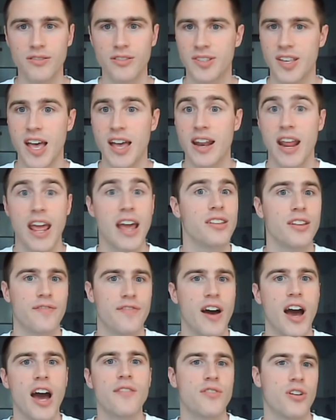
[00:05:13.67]
the 10, and the
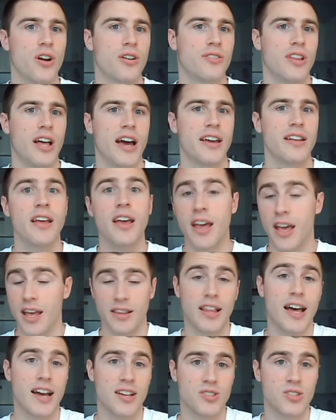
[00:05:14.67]
5-yard line
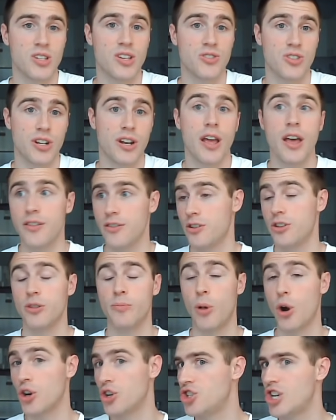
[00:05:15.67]
last season than
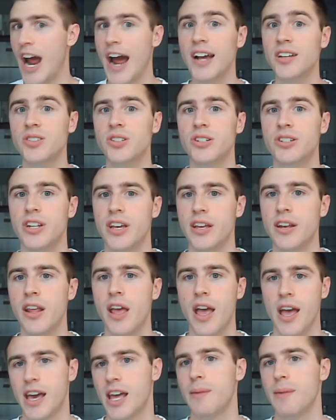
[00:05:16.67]
Lamar Jackson did.